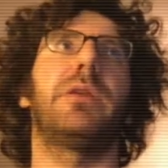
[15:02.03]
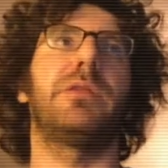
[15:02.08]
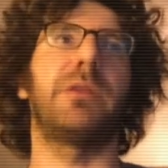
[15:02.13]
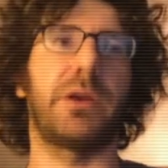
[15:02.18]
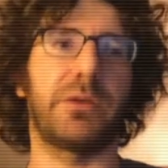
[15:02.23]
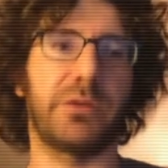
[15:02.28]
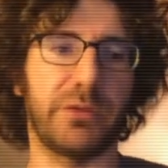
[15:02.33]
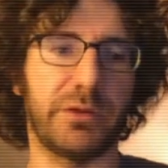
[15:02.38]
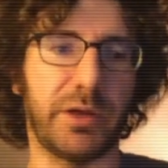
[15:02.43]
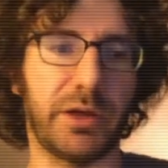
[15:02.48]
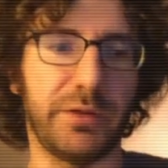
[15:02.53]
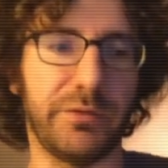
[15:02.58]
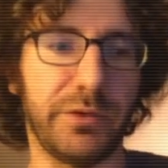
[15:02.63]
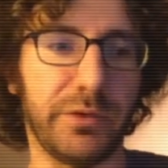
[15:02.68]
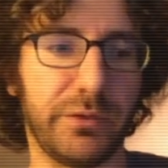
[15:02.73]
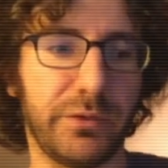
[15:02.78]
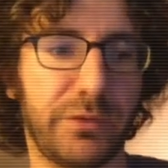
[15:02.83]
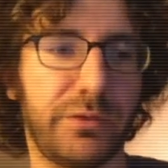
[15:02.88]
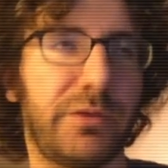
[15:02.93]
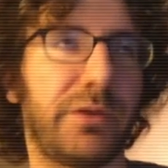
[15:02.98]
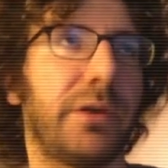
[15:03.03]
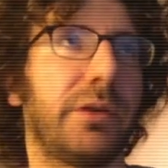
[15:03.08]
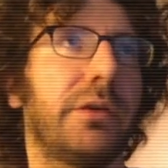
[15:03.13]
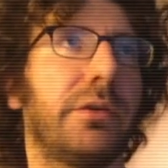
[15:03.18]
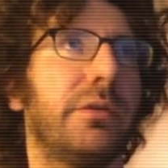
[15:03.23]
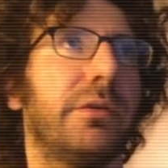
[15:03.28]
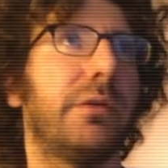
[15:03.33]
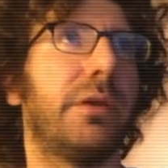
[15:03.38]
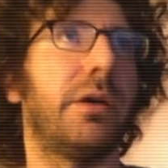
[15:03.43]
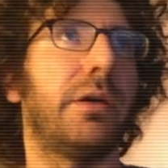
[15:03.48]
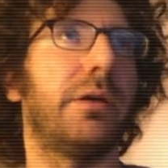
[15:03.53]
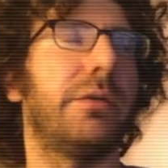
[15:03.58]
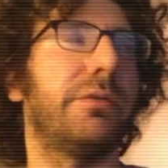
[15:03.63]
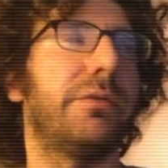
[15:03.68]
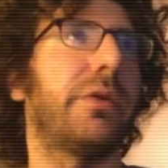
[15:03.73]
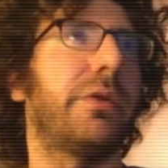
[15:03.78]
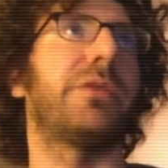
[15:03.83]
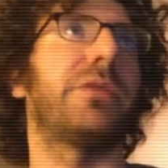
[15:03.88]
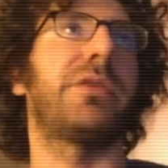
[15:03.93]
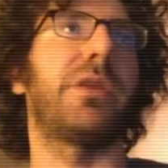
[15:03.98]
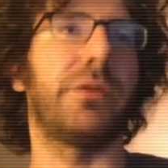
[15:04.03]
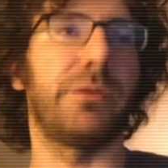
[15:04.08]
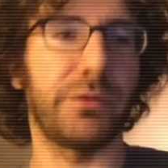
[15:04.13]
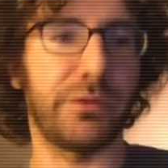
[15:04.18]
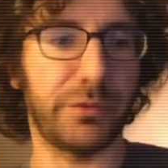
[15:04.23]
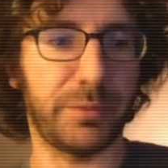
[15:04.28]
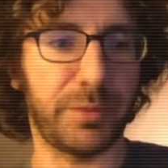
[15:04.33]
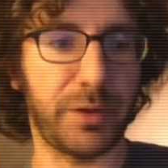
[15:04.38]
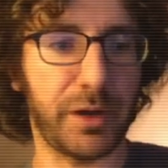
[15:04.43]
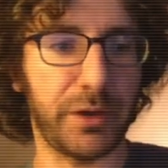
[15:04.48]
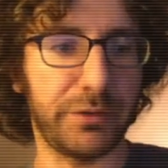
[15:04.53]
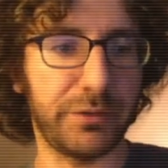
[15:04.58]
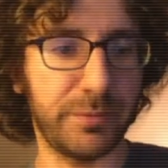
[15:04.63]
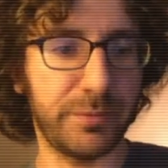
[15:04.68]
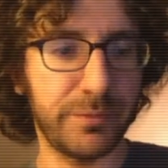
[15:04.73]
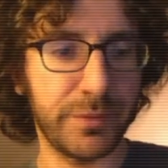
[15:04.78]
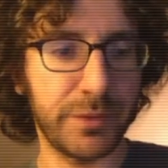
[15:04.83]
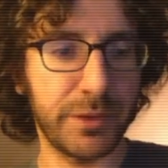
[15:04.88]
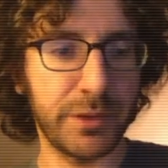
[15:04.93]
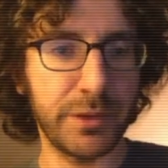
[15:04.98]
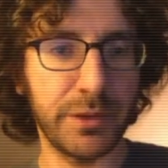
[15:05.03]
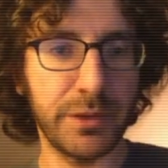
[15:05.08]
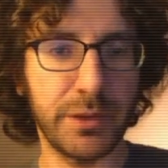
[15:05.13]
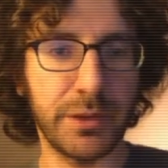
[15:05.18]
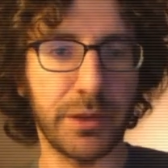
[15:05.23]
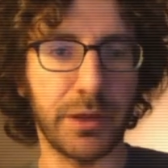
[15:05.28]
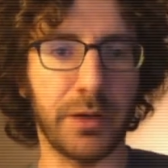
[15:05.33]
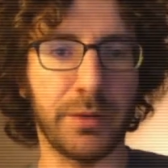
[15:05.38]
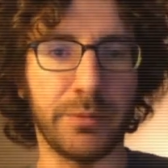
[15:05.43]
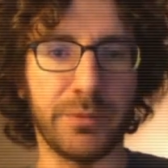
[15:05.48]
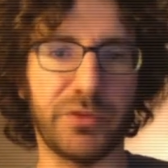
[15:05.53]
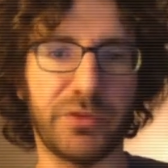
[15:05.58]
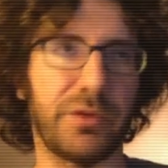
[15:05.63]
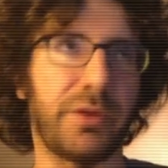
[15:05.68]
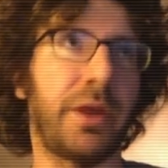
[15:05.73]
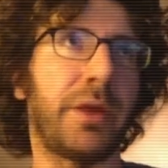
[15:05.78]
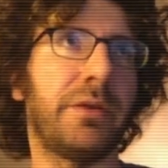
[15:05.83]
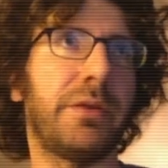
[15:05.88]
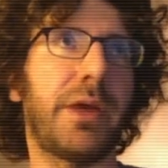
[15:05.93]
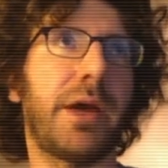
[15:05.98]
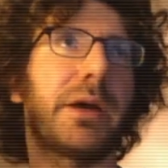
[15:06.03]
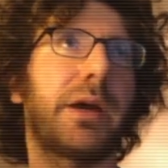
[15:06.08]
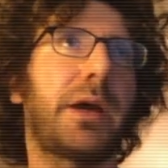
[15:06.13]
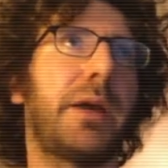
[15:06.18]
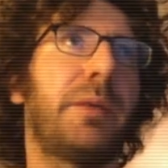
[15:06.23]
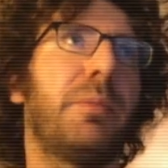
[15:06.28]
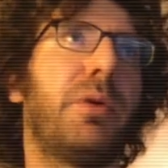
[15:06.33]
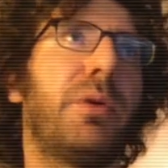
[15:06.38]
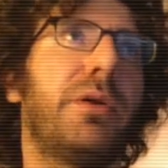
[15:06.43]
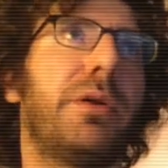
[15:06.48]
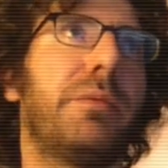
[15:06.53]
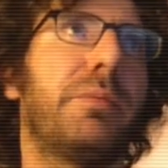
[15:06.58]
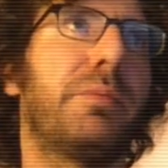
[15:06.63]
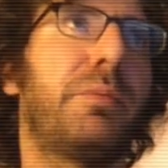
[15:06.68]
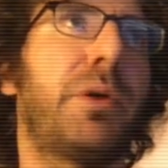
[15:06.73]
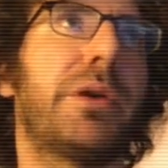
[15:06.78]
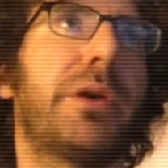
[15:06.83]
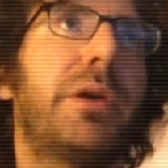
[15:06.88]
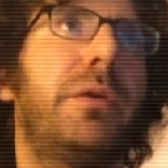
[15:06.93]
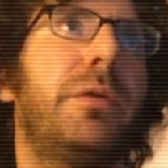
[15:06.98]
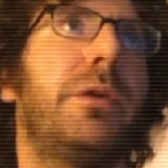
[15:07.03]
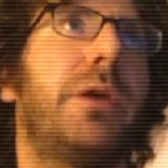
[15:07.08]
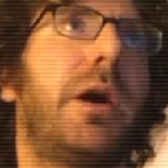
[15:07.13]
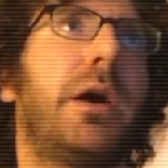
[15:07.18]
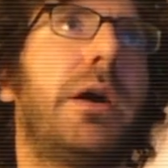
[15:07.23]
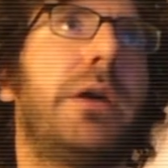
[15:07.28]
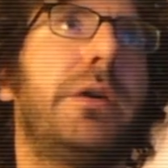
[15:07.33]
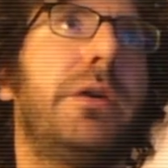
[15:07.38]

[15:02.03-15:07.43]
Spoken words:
actually kind of interesting, and for us that was a surprise. So that kind of put QAnon in